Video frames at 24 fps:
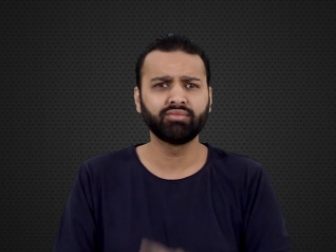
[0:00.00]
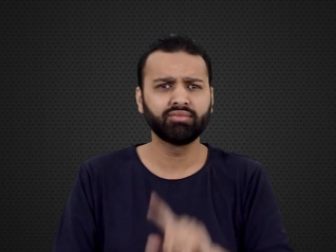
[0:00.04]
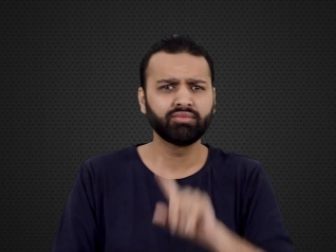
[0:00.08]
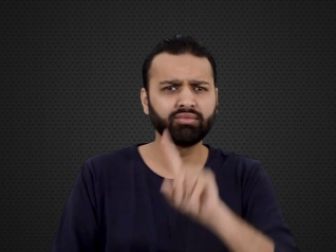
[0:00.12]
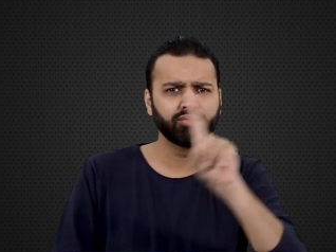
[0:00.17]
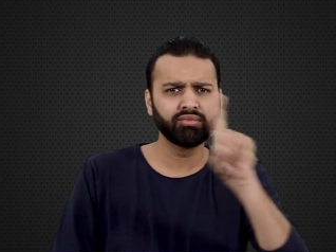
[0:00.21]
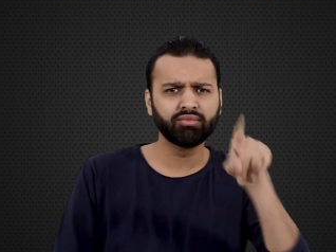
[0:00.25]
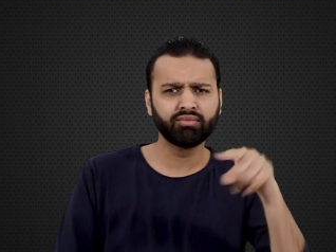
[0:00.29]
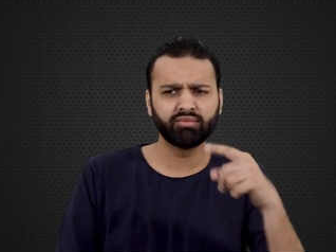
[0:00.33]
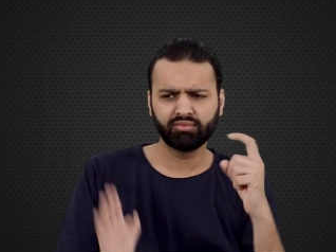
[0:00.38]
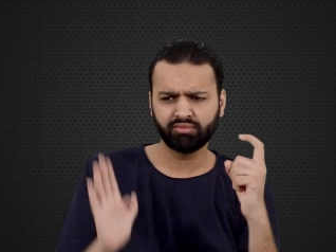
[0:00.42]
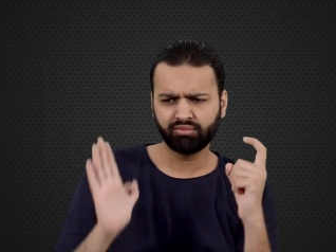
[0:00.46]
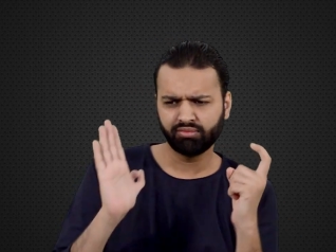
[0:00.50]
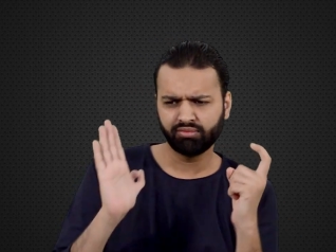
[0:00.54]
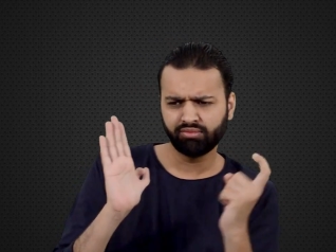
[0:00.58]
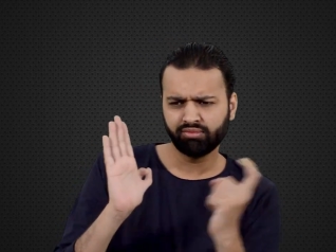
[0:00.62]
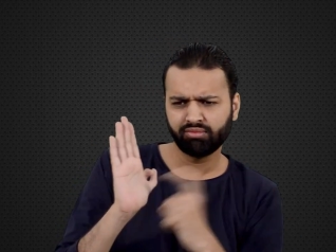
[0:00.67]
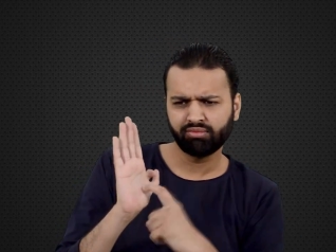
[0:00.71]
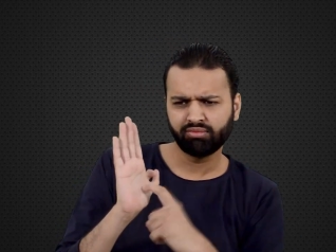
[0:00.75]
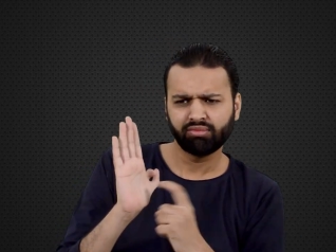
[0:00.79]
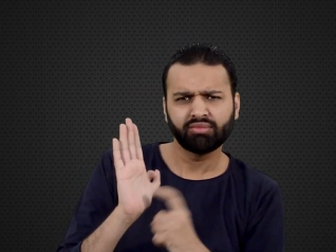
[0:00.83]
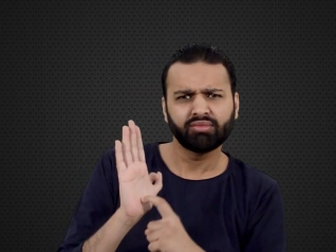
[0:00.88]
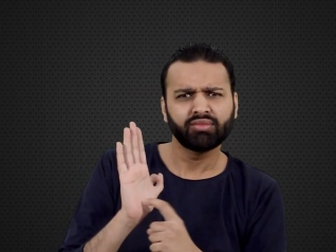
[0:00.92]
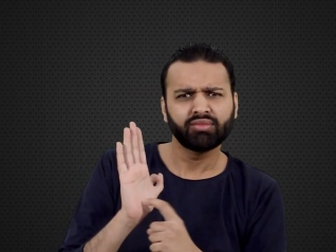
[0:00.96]
You can be
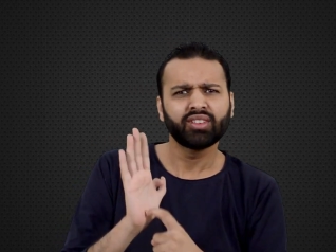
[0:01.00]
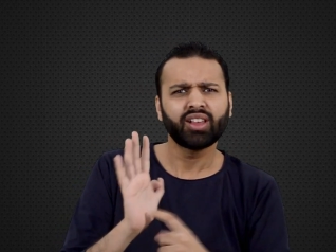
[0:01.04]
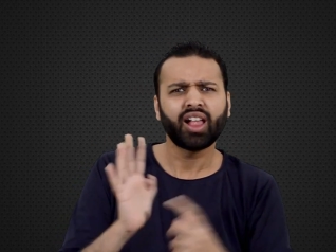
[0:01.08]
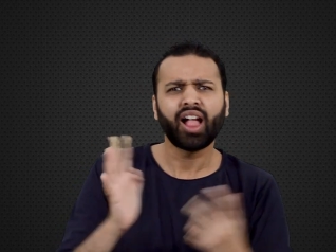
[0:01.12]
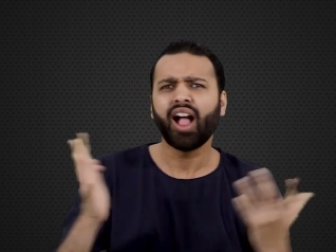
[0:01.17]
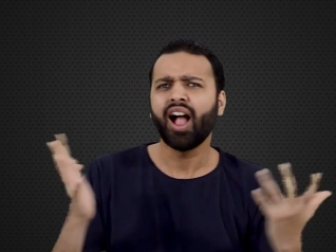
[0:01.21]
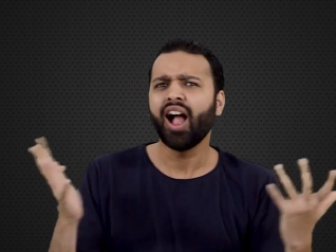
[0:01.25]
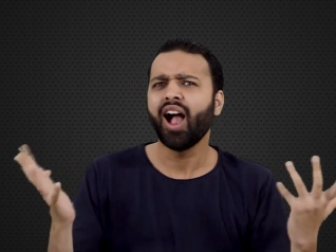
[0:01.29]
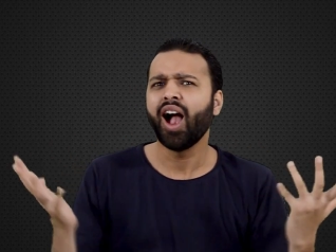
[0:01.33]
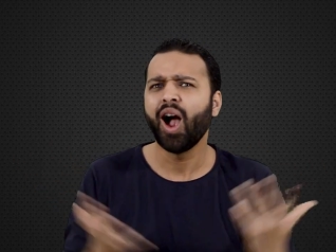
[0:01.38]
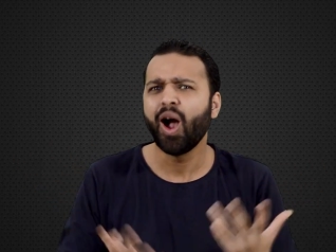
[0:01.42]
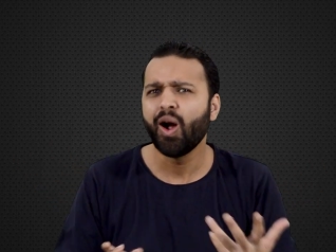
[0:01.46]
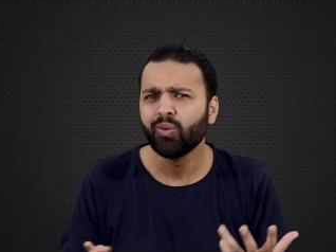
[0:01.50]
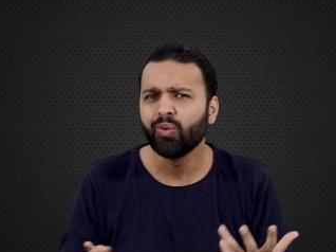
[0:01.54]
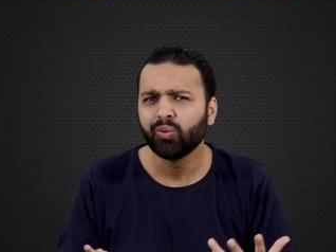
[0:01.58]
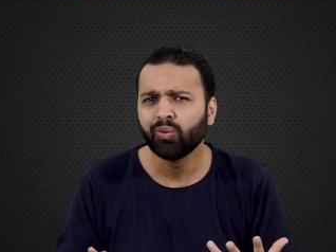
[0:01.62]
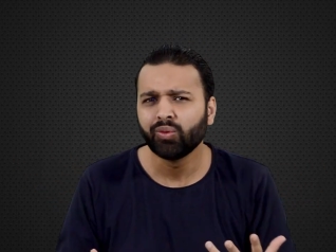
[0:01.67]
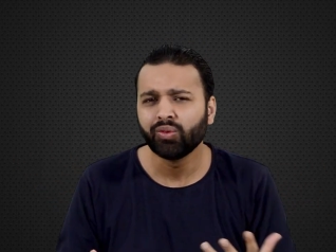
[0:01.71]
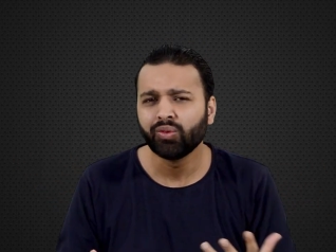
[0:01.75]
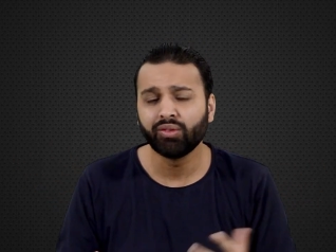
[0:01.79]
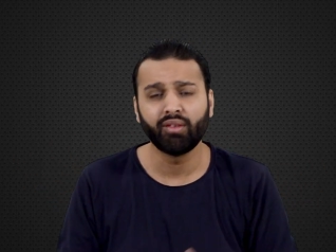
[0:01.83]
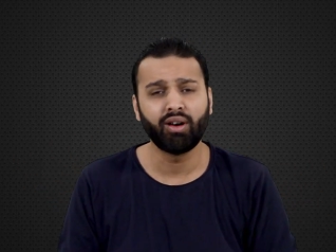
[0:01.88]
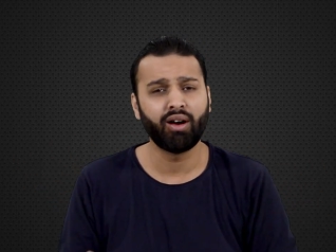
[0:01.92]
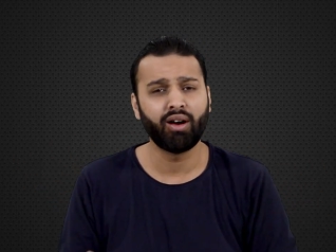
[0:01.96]
informed by liking
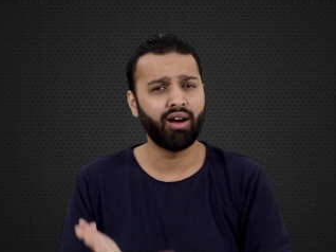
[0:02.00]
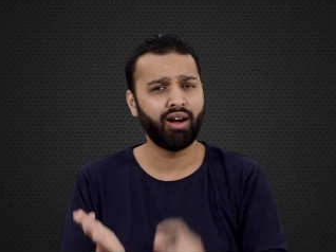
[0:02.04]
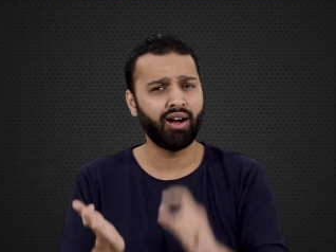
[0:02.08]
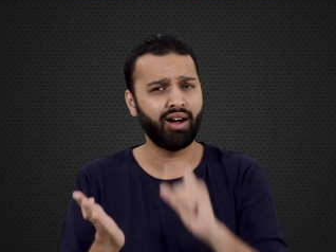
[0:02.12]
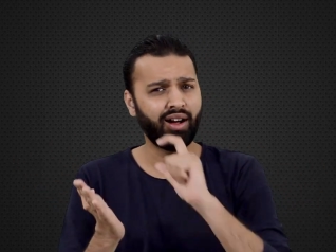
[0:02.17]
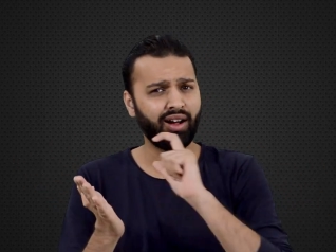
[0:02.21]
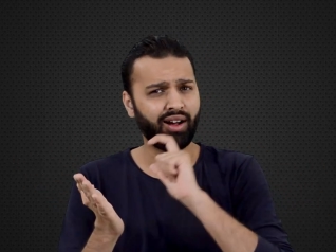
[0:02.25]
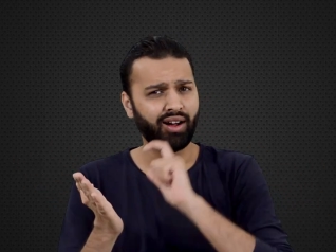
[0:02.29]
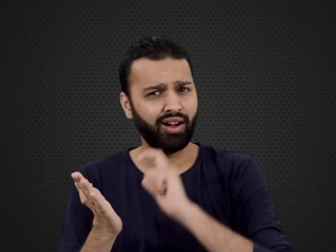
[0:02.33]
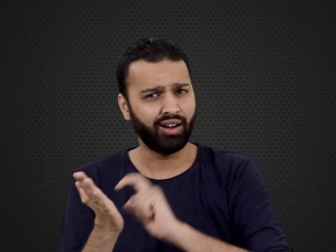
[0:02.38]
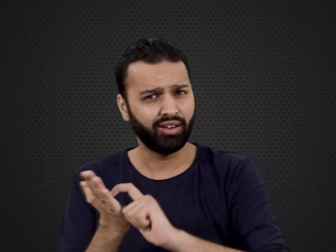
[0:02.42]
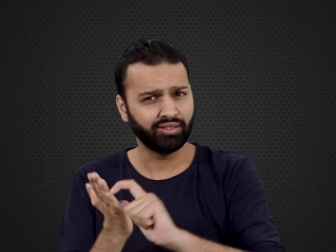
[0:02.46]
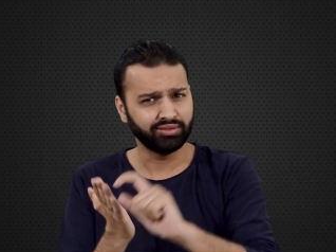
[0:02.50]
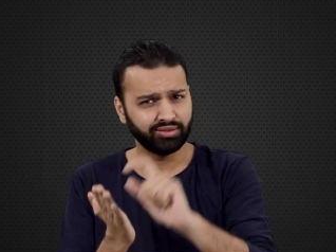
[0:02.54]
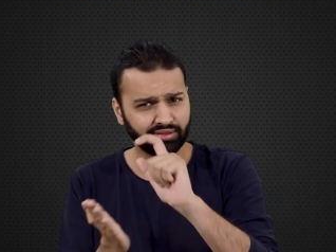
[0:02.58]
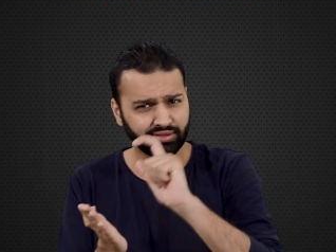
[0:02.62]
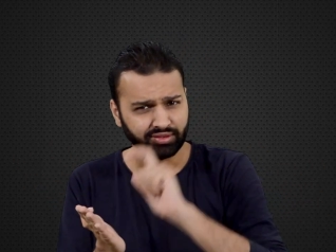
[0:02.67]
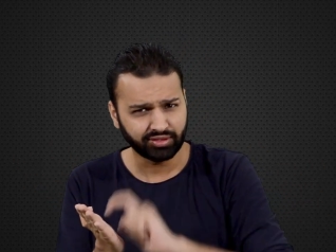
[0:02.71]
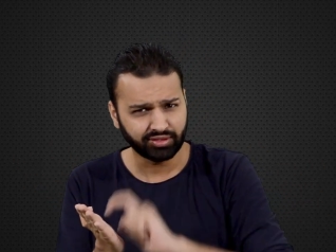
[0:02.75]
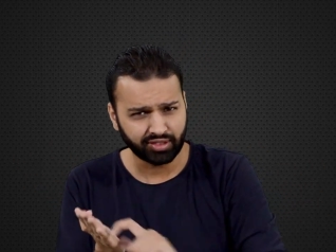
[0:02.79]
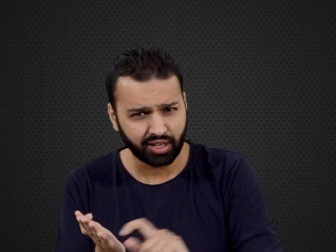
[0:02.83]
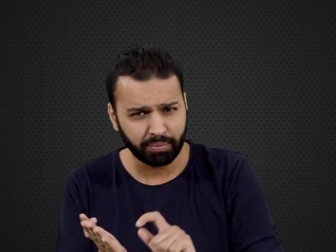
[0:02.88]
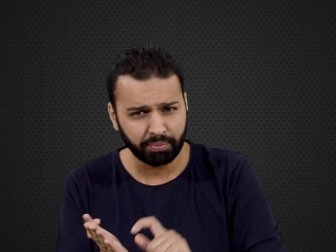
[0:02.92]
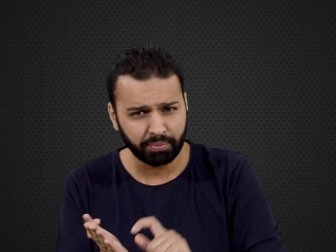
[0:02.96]
and subscribing to our
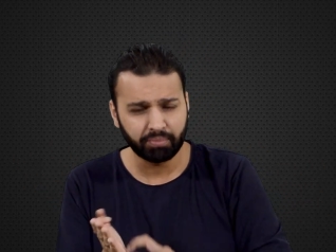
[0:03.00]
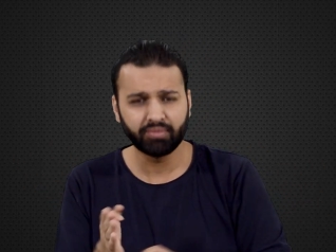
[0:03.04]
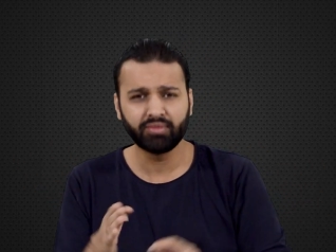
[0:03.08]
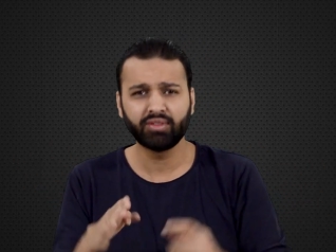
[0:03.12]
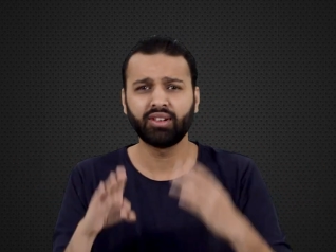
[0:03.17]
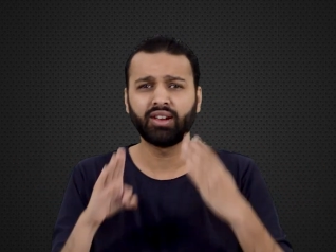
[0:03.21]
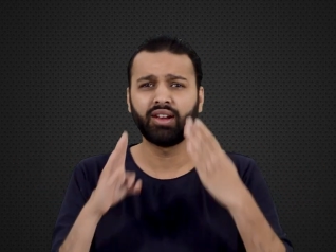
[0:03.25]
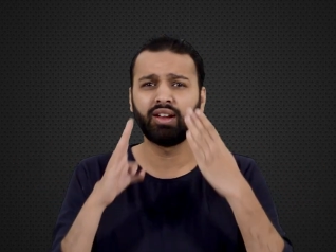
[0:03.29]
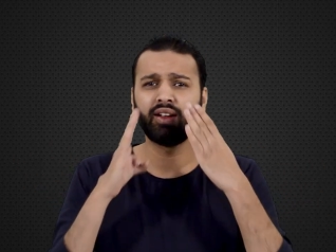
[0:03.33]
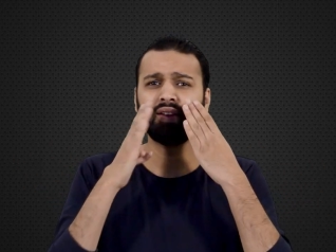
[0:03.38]
YouTube,